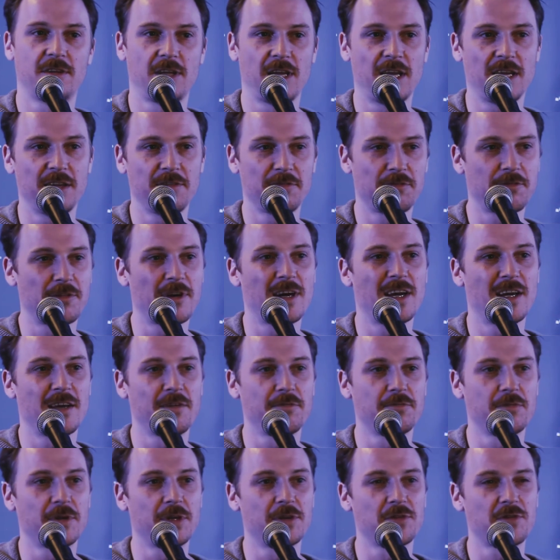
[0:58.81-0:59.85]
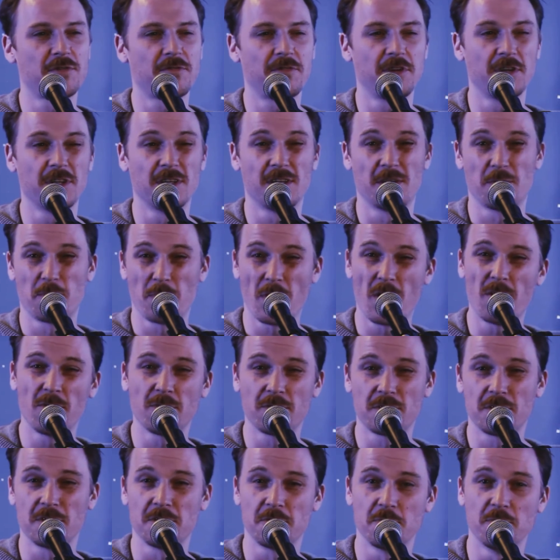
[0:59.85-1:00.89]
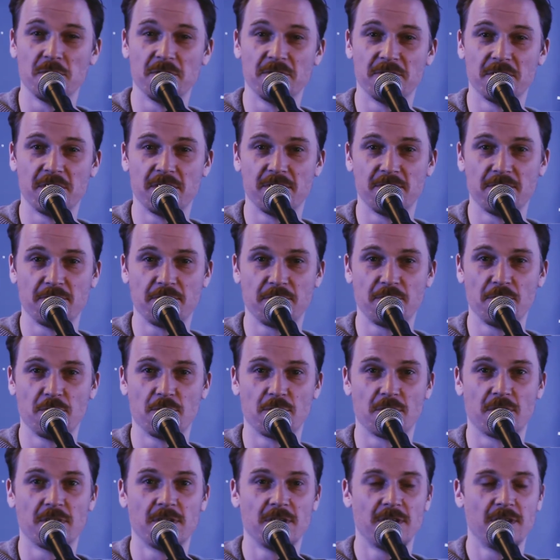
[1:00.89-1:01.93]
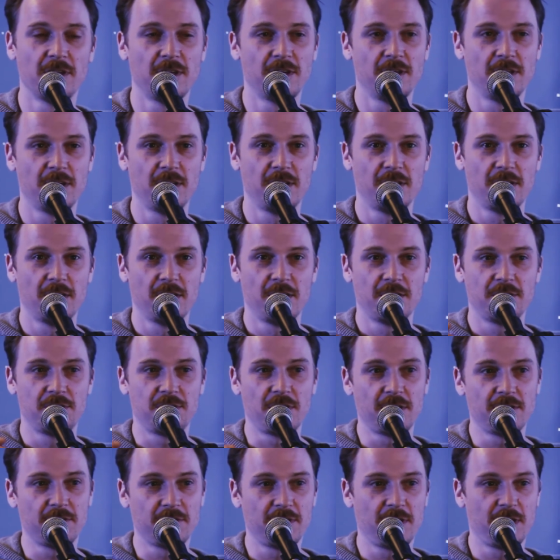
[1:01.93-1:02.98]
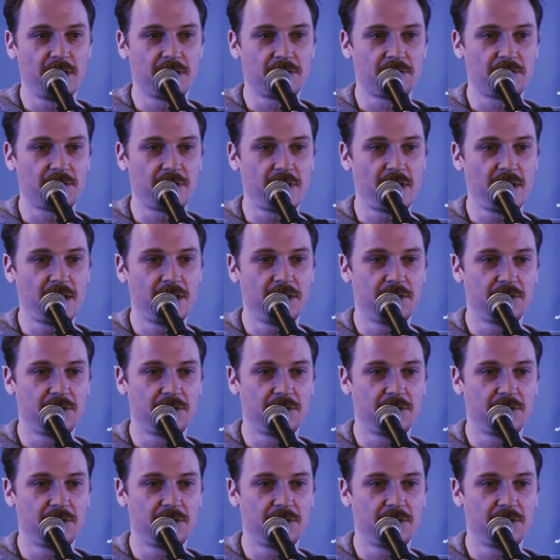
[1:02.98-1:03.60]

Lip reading: in 5 whilst feeling a pulse that's moving in 4. Generally I try